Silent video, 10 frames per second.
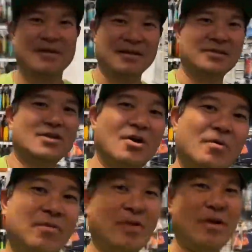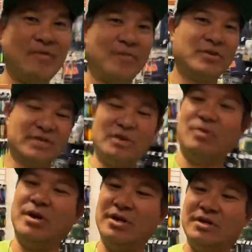So, first thing
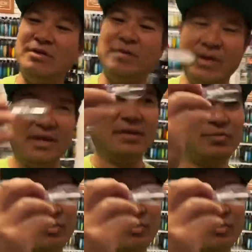we're going to do is we're